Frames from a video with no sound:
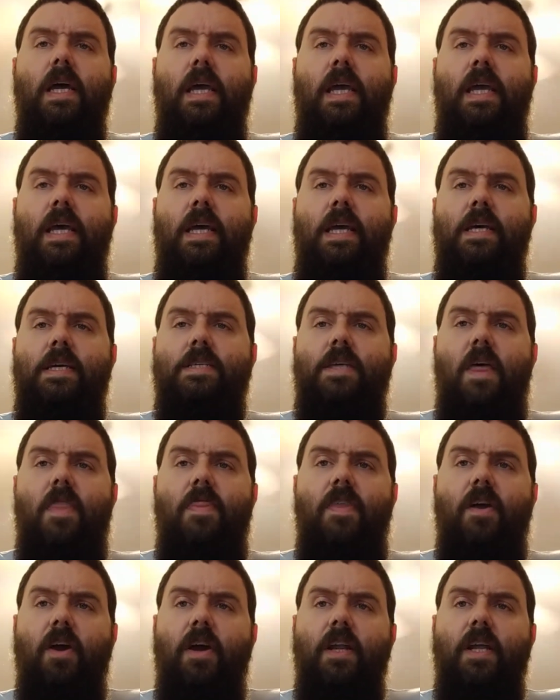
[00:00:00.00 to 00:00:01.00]
is
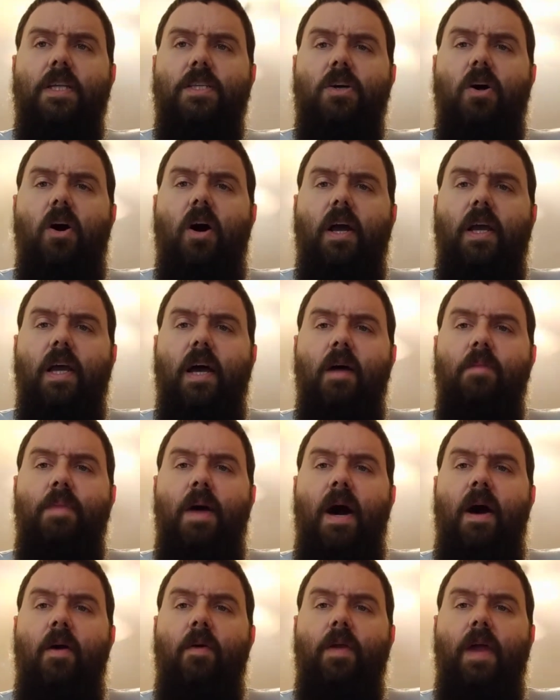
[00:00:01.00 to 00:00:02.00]
they're going to talk
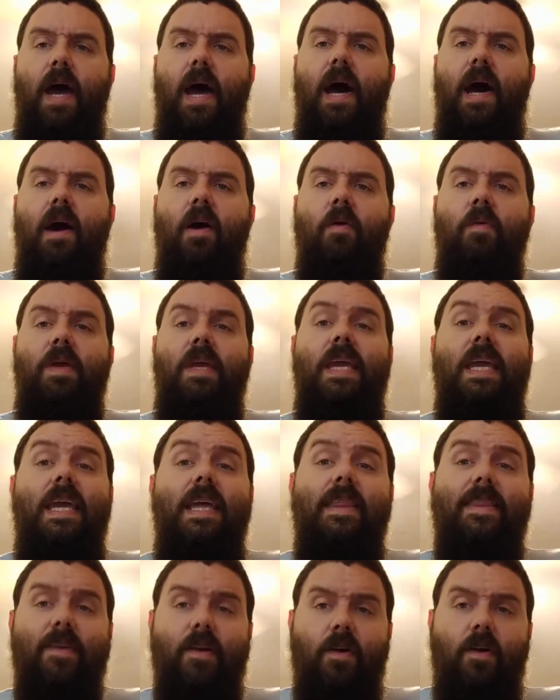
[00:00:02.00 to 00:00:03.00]
about how
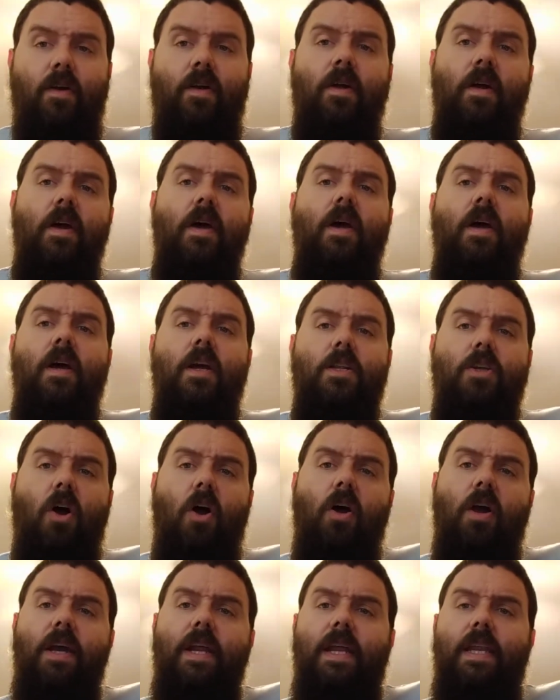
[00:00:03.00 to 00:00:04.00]
either
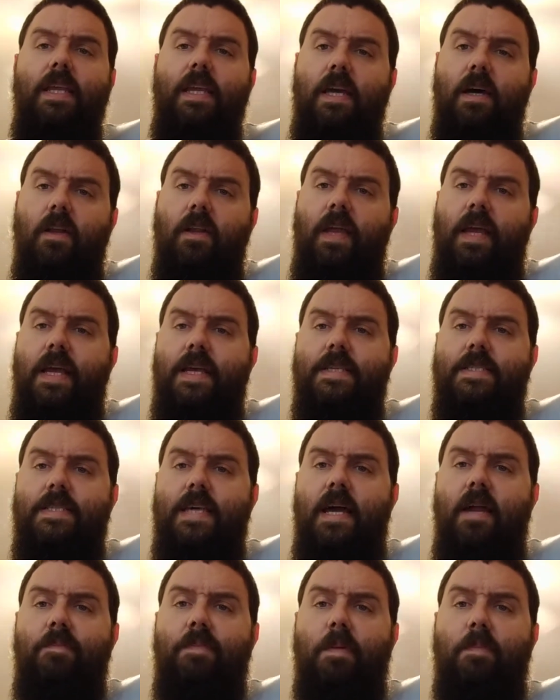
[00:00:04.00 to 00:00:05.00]
targeted killing
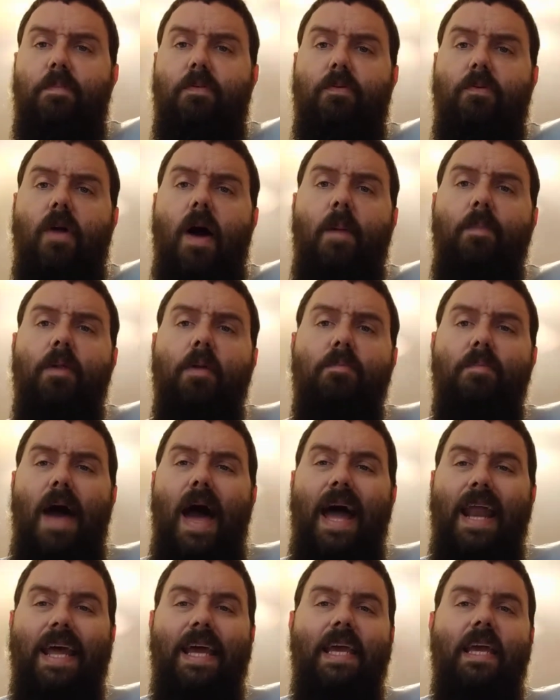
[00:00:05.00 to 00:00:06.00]
set up a
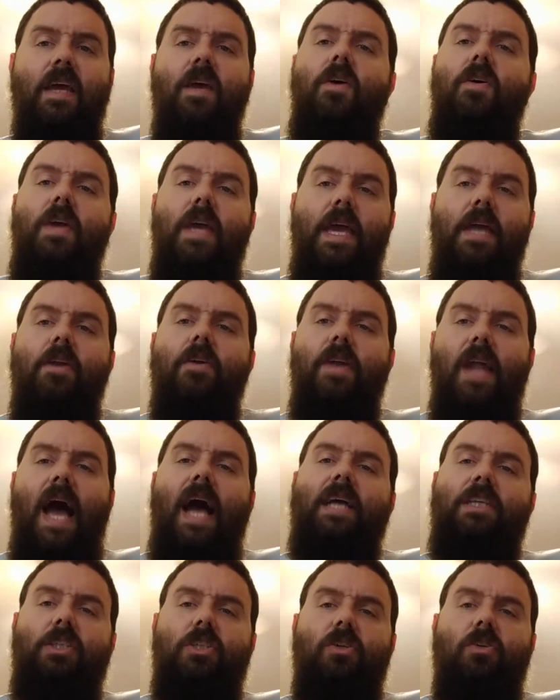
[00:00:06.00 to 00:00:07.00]
problematic
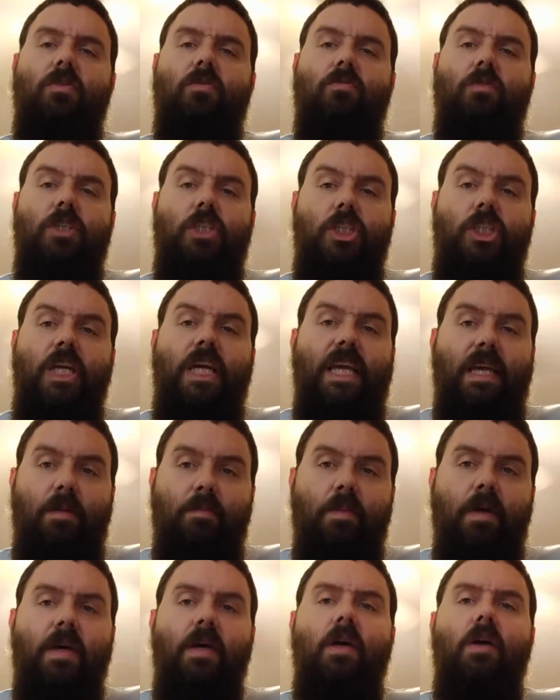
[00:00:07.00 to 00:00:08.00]
international
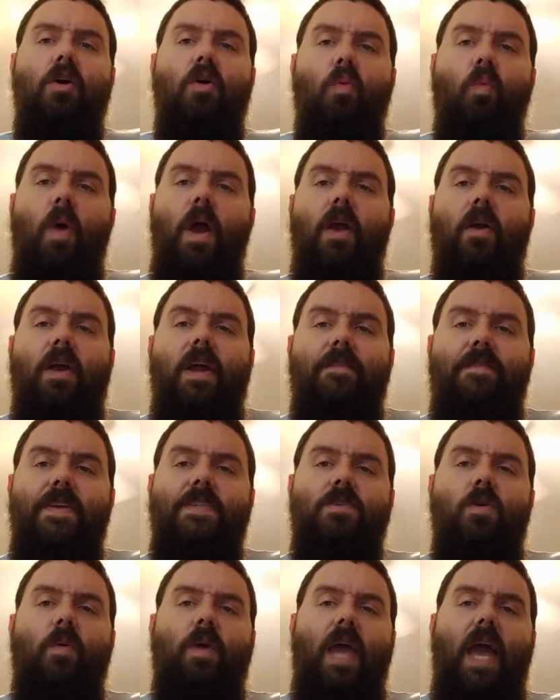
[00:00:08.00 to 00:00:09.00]
regime where if
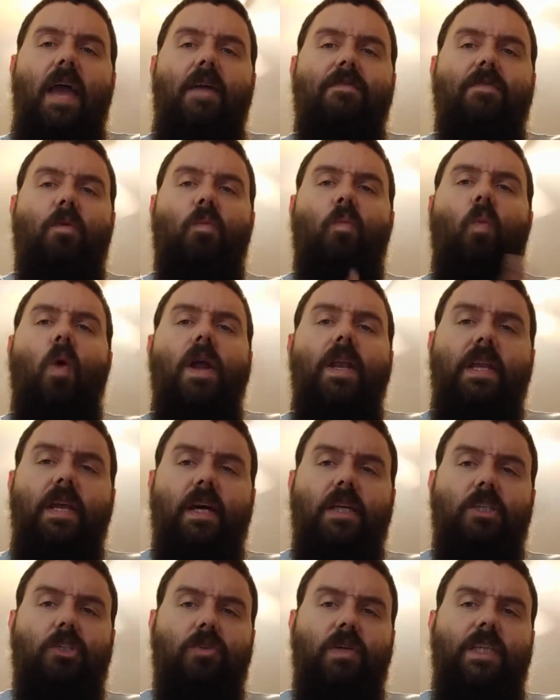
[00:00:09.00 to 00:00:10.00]
it's okay for one
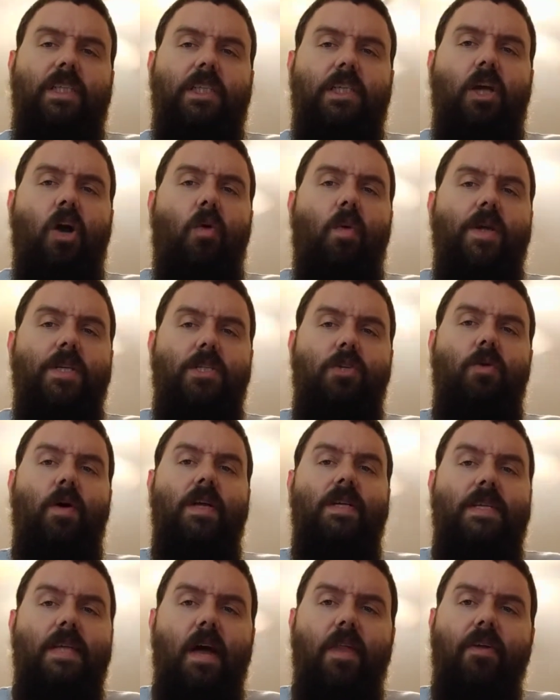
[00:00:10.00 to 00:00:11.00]
country to go into
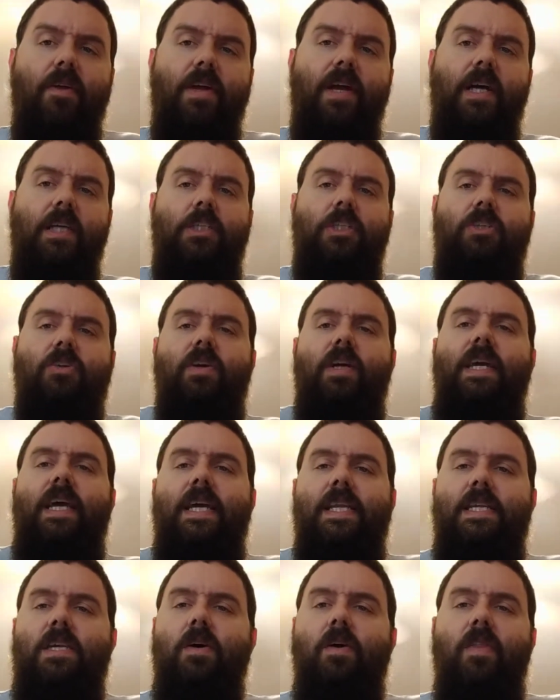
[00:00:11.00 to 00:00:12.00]
another country
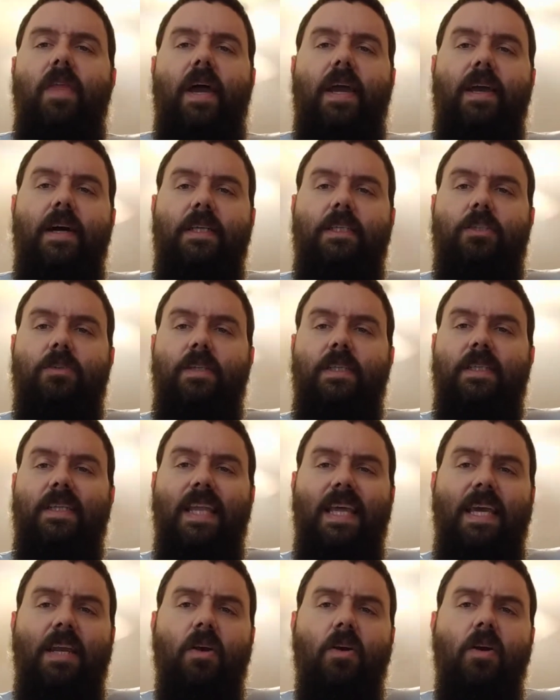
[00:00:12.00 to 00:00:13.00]
and kill that country's
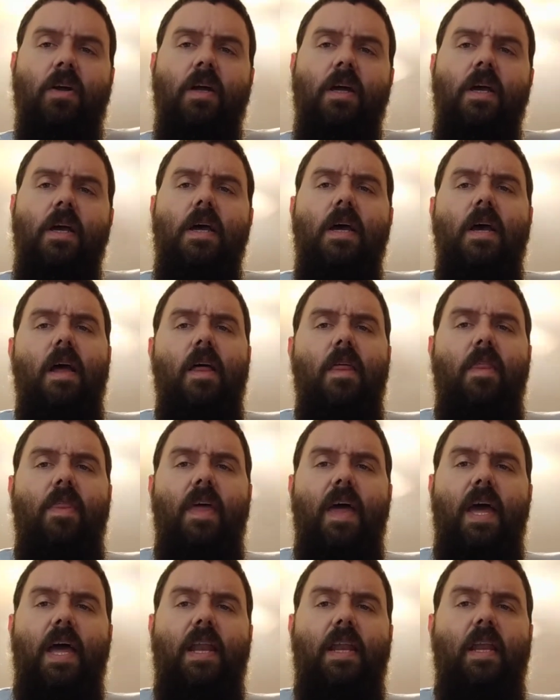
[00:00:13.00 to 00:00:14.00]
leader,
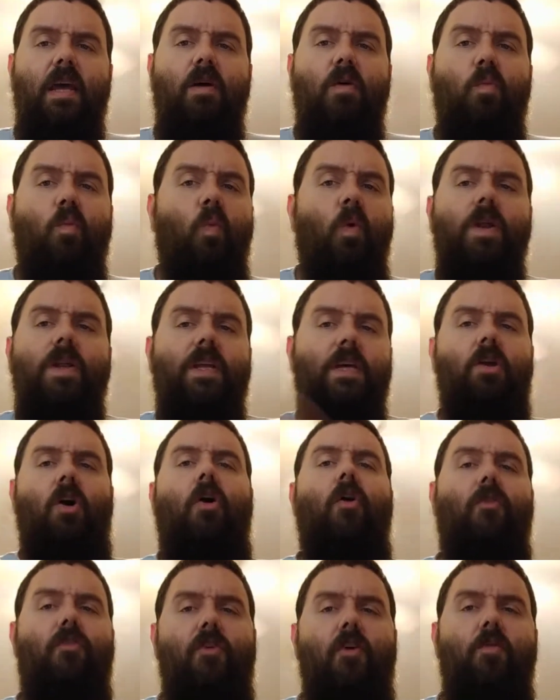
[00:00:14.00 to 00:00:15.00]
then wouldn't it
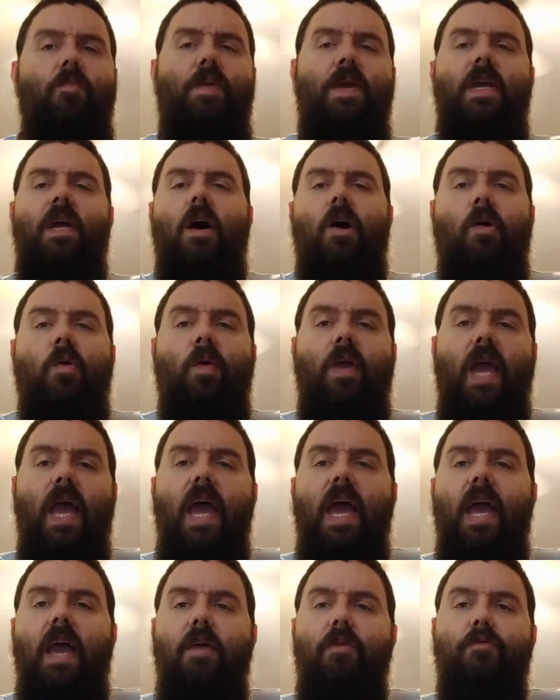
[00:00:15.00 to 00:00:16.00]
also be
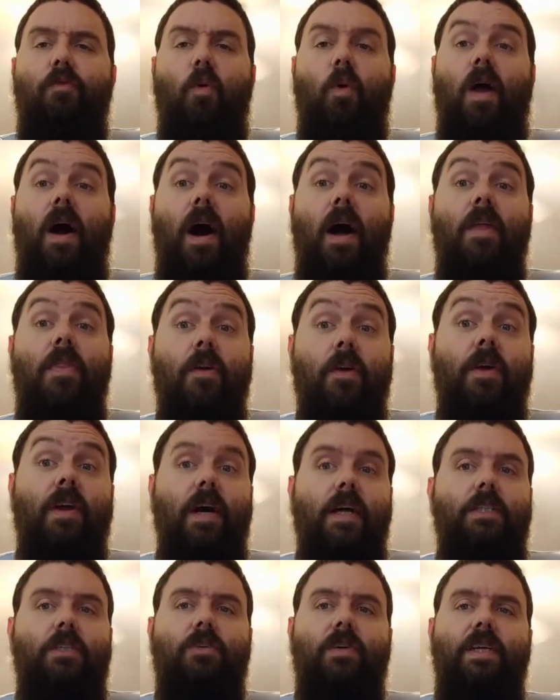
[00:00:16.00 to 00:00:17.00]
okay for other
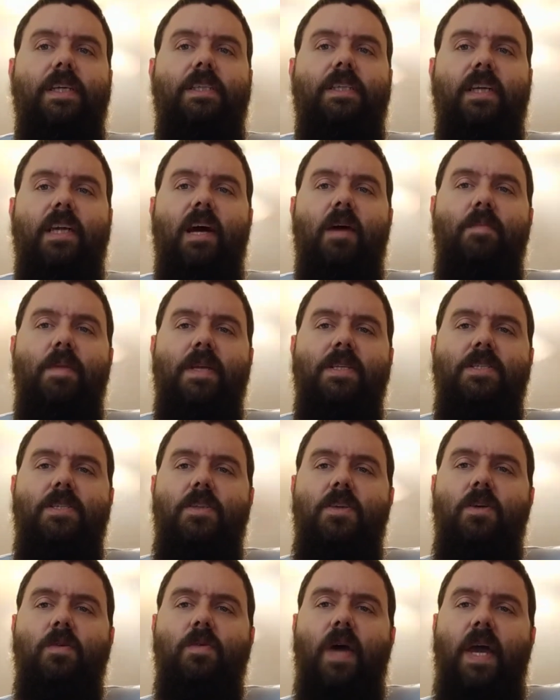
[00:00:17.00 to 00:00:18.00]
countries to come into
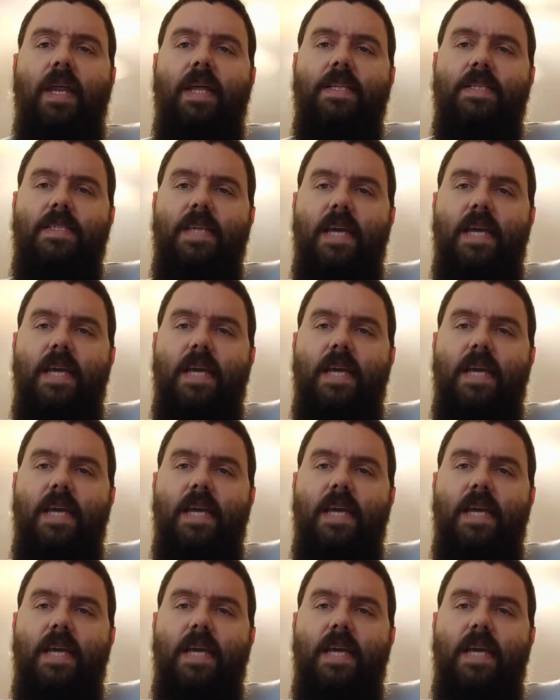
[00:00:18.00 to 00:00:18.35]
the United